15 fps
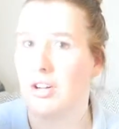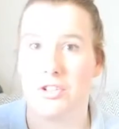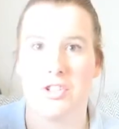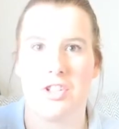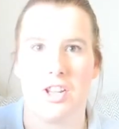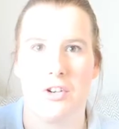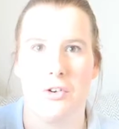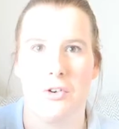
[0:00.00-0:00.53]
I'll
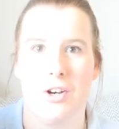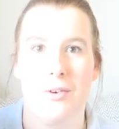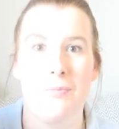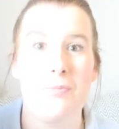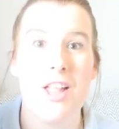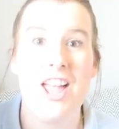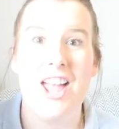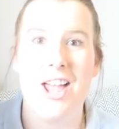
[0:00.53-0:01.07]
just ignore it.
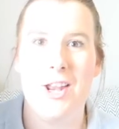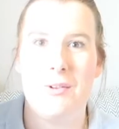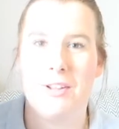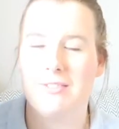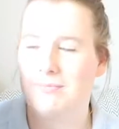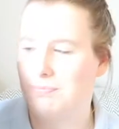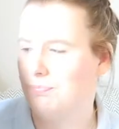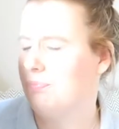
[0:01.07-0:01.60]

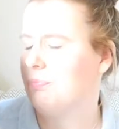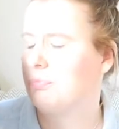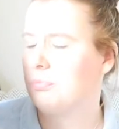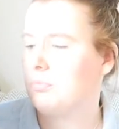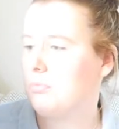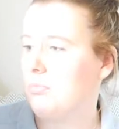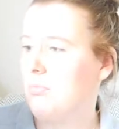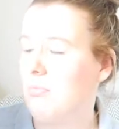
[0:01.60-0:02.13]
Anyway,
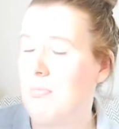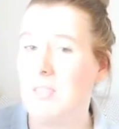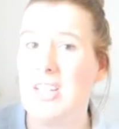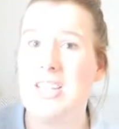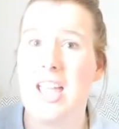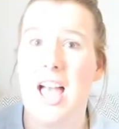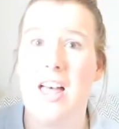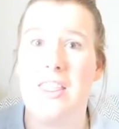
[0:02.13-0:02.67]

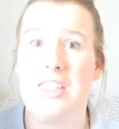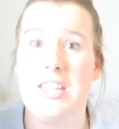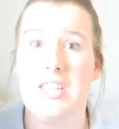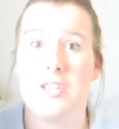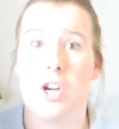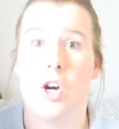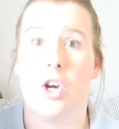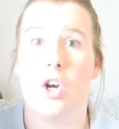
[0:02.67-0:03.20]
yeah,
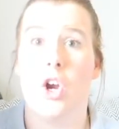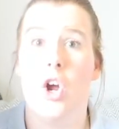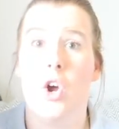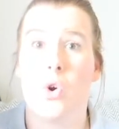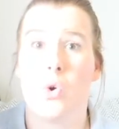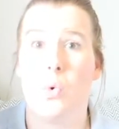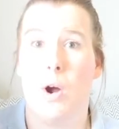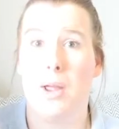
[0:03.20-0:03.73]
these are
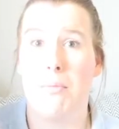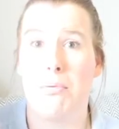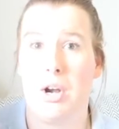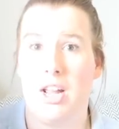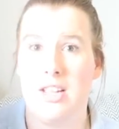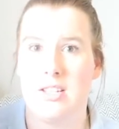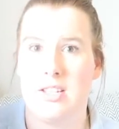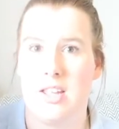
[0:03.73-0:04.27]
quite
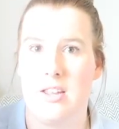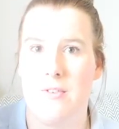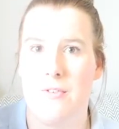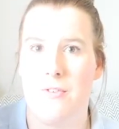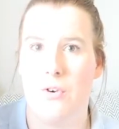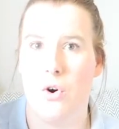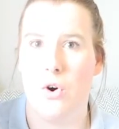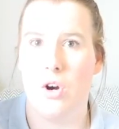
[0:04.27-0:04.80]
pricey
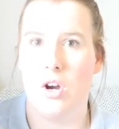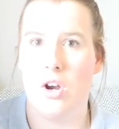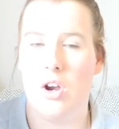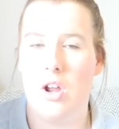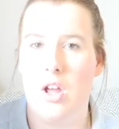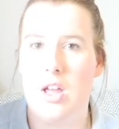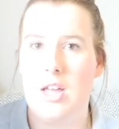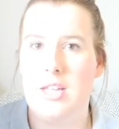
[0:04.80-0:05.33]

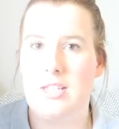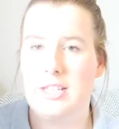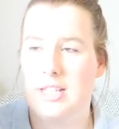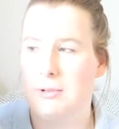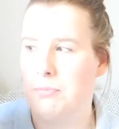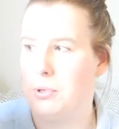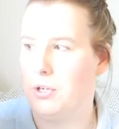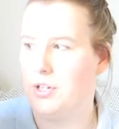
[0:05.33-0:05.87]
for
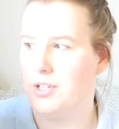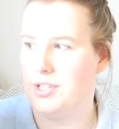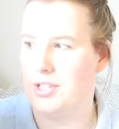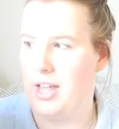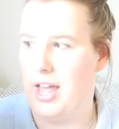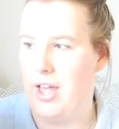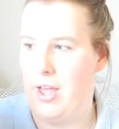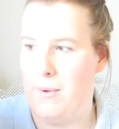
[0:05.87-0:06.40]
slippers,
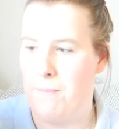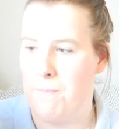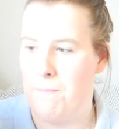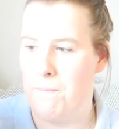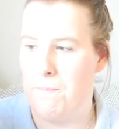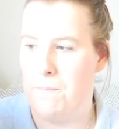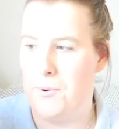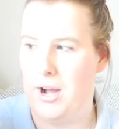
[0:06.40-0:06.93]

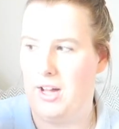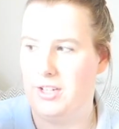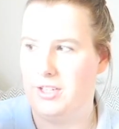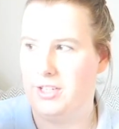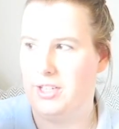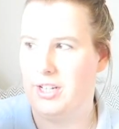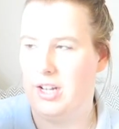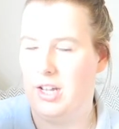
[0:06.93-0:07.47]

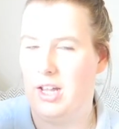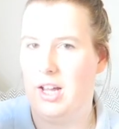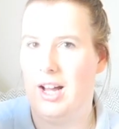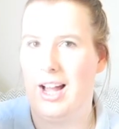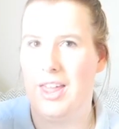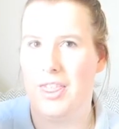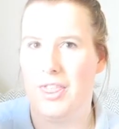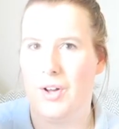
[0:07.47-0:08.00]
but
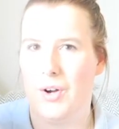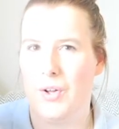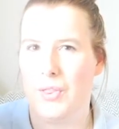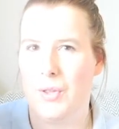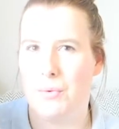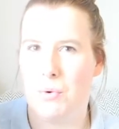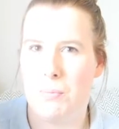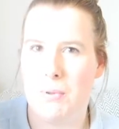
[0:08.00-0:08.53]
I thought
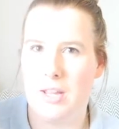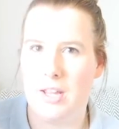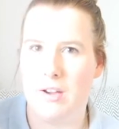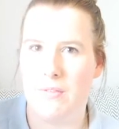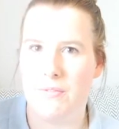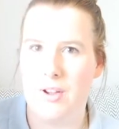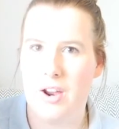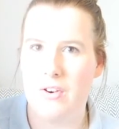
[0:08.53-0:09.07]
they would be
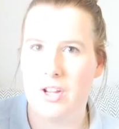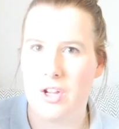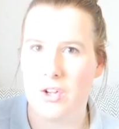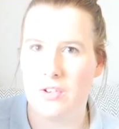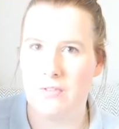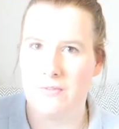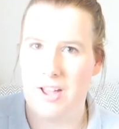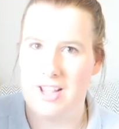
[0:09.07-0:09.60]
a very good
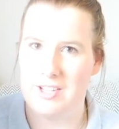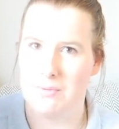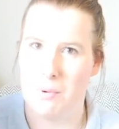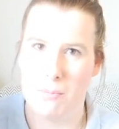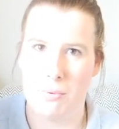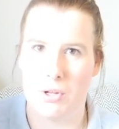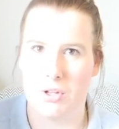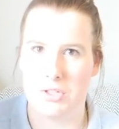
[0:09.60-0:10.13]

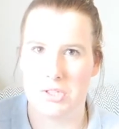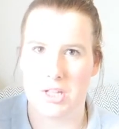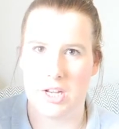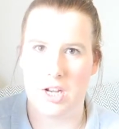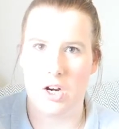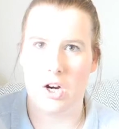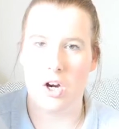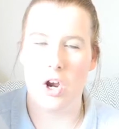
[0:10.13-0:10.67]
investment because
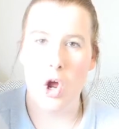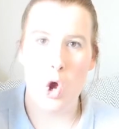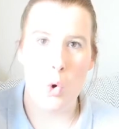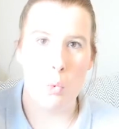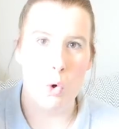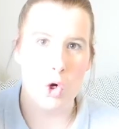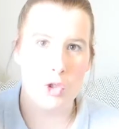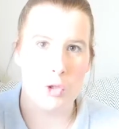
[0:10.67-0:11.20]
they are
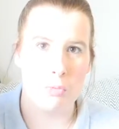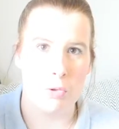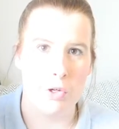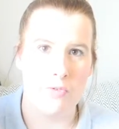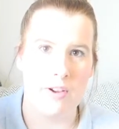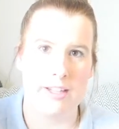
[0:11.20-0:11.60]
waterproof.